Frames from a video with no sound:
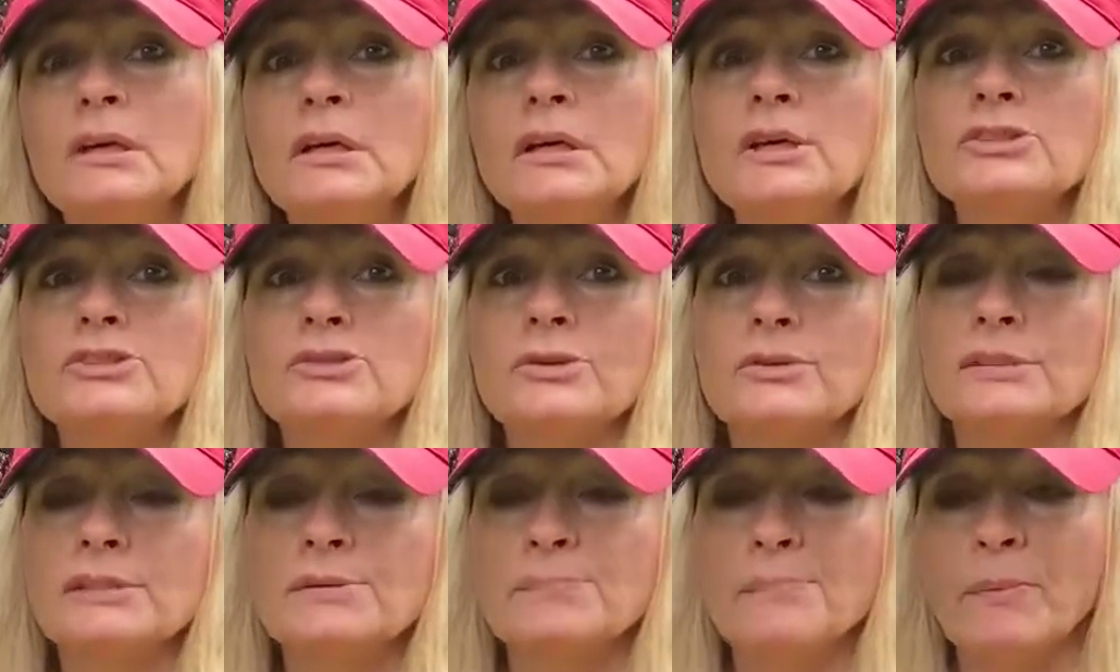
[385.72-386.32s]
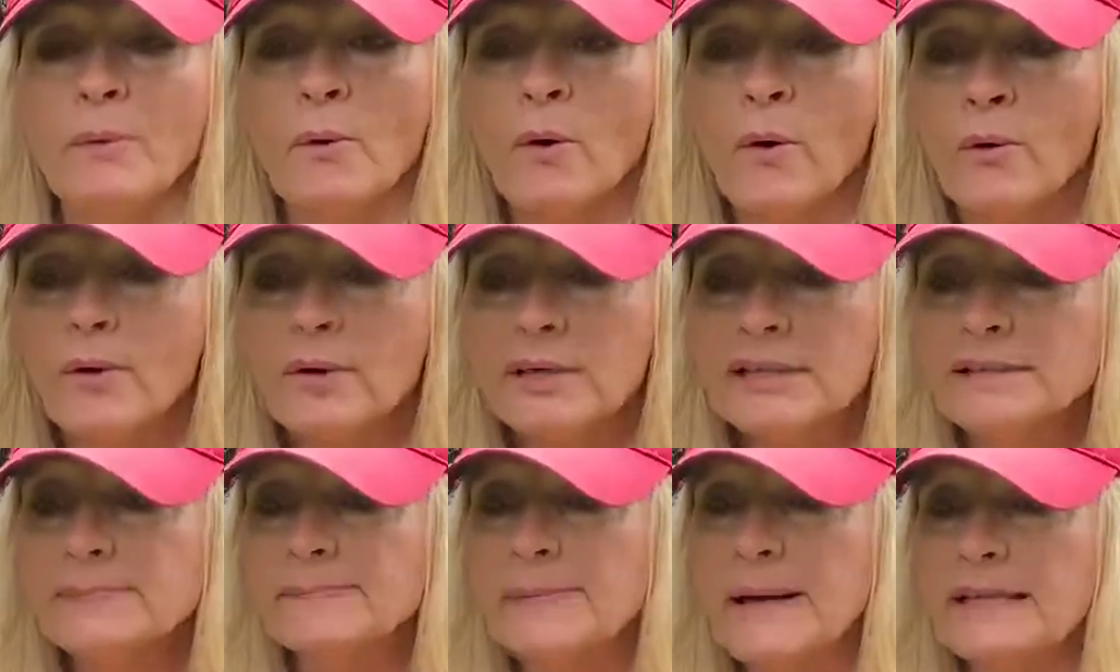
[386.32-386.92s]
So it's
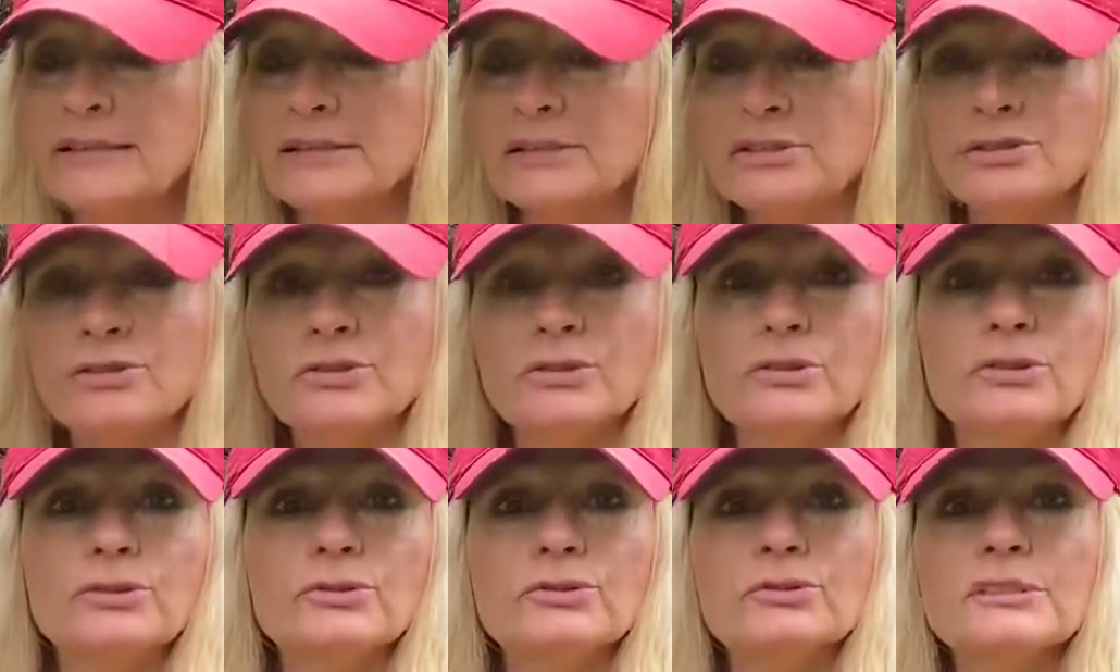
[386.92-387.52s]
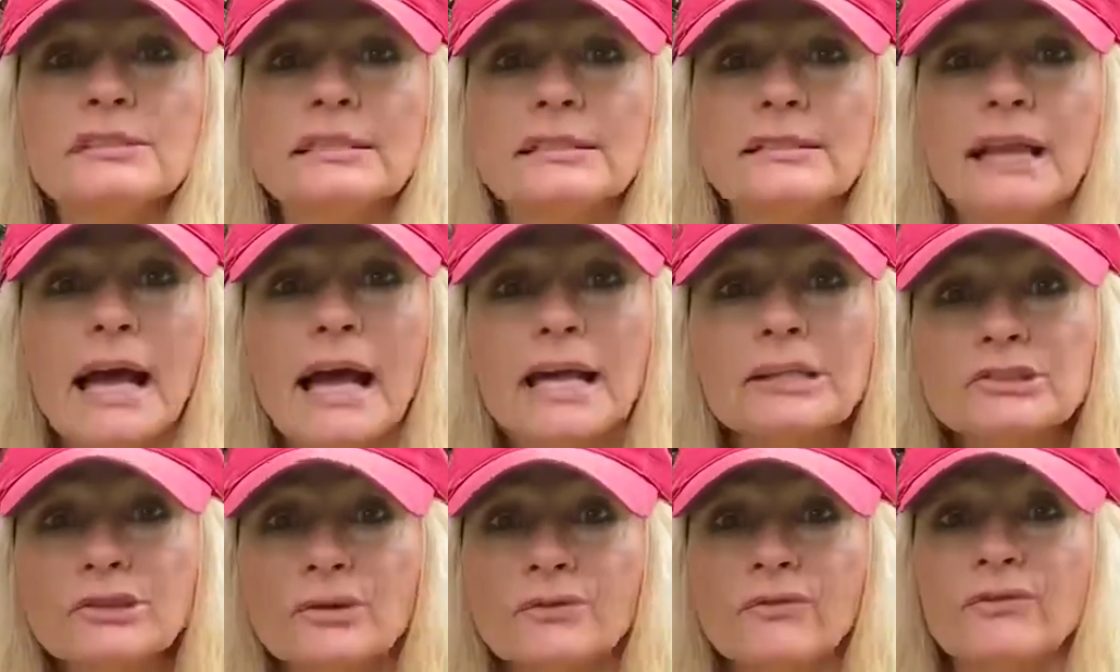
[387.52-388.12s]
always best to use the
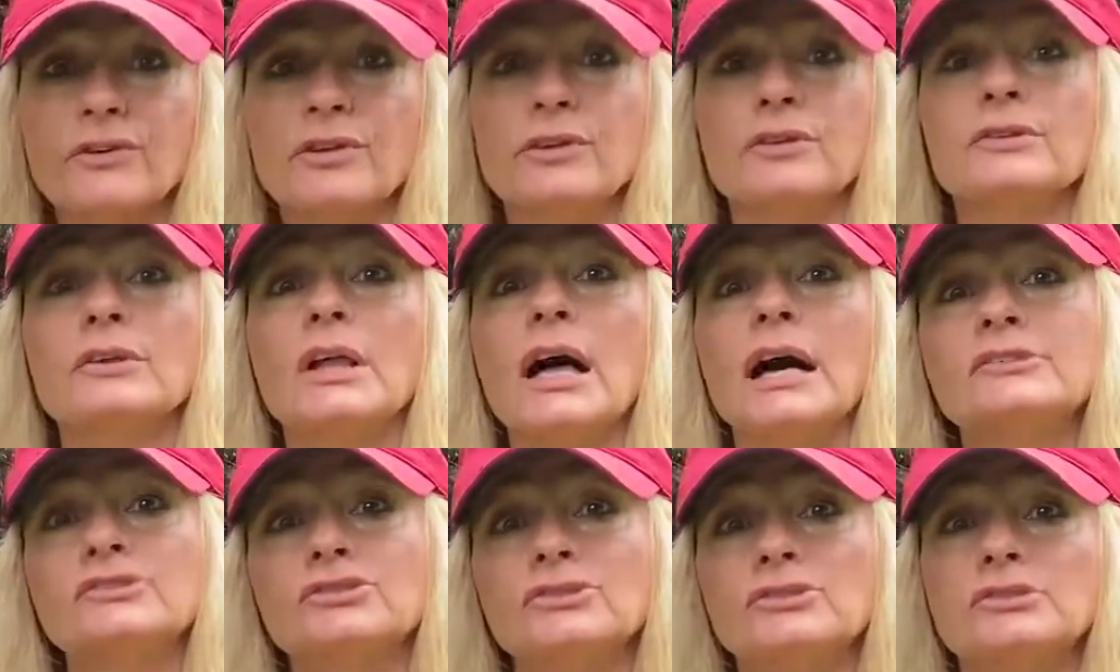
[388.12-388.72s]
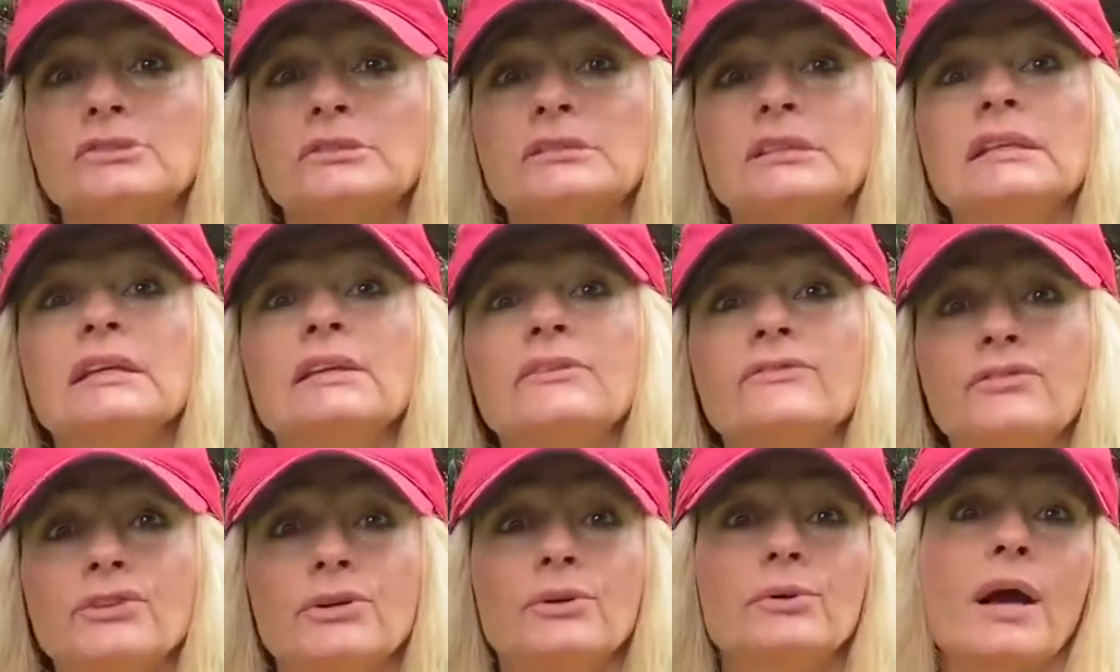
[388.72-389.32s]
natural fertilizers
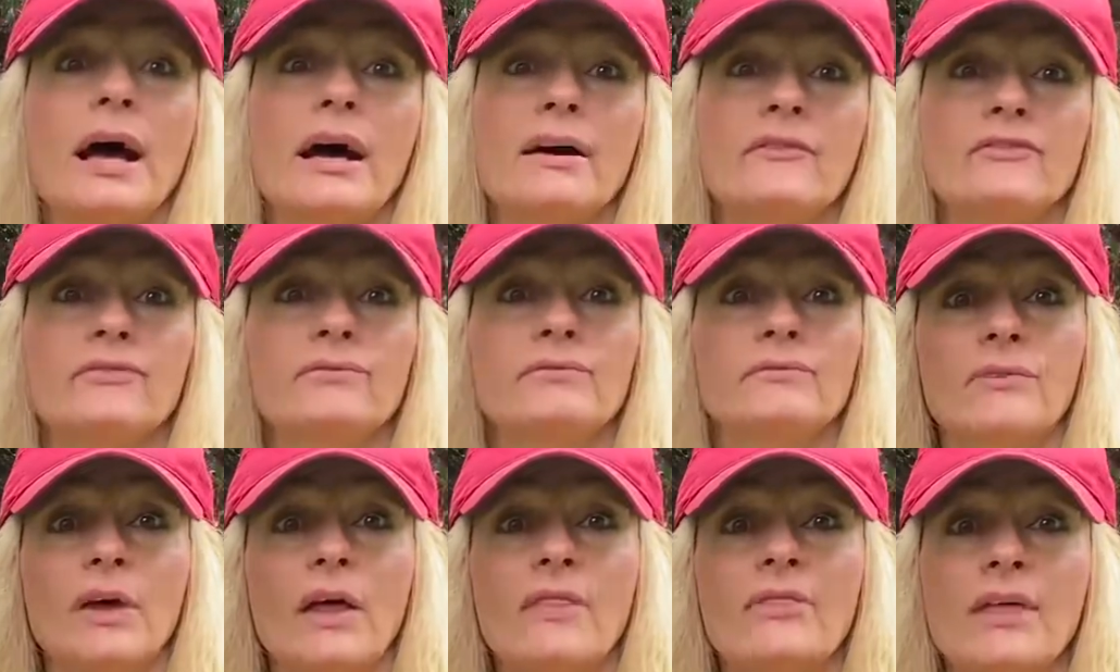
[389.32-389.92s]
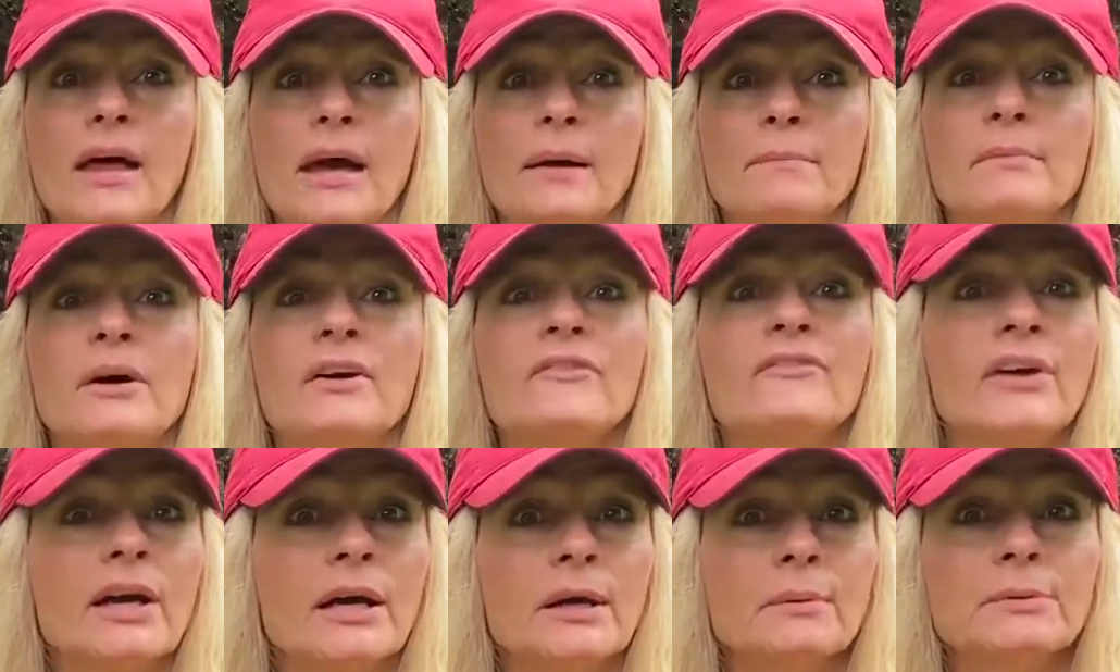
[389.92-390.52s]
if you have them
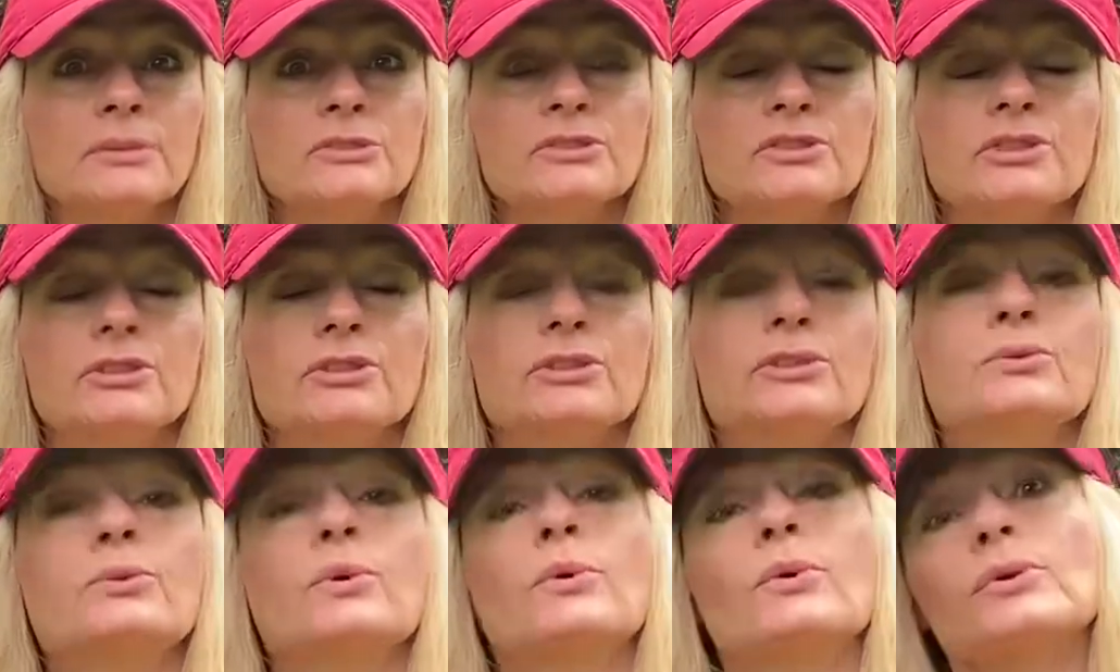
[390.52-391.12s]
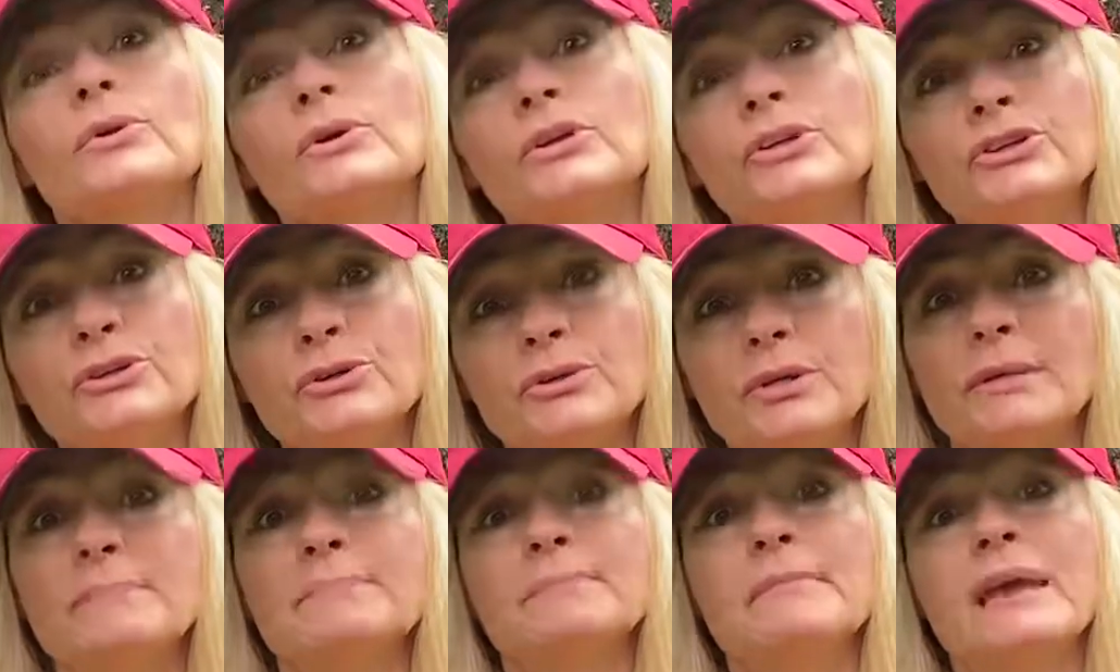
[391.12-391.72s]
available to you, or you
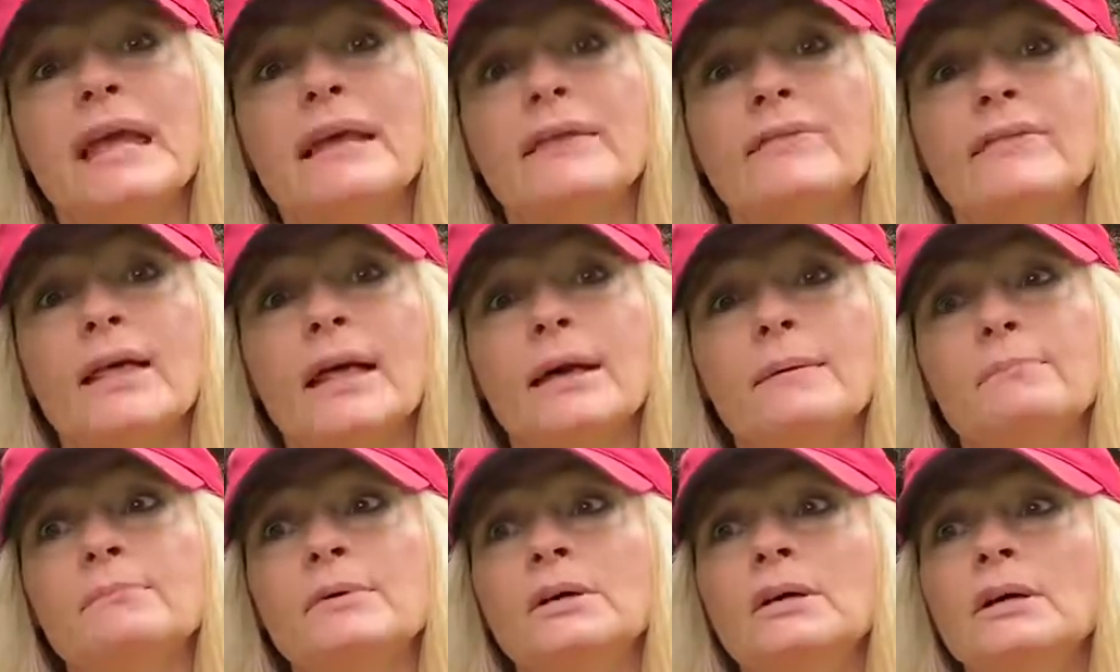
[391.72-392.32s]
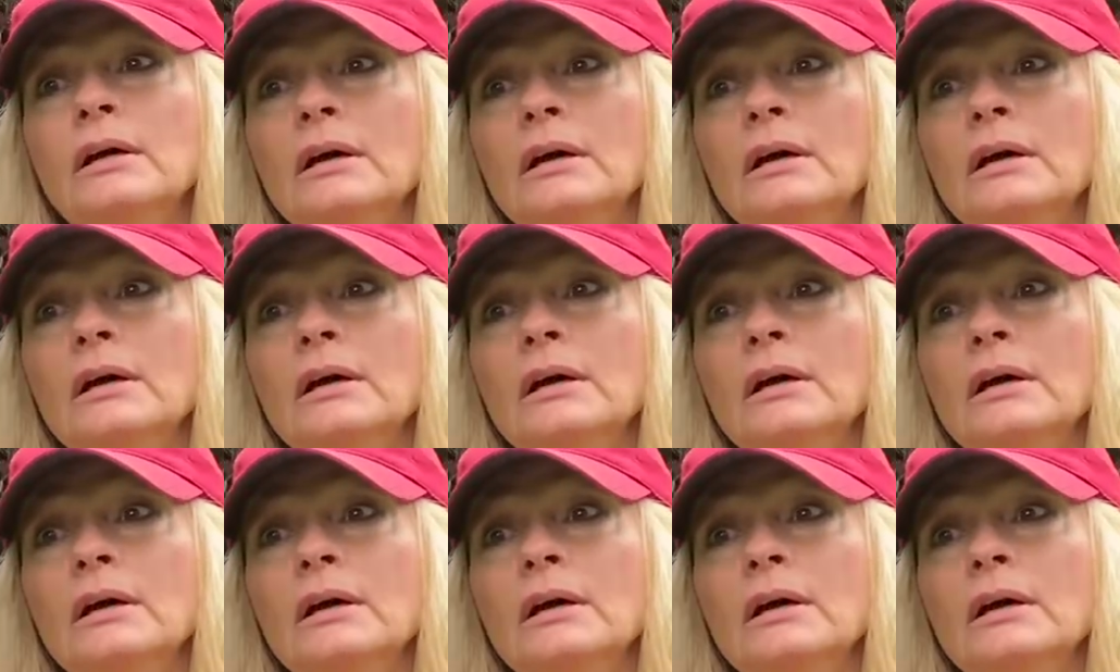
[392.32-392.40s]
can make them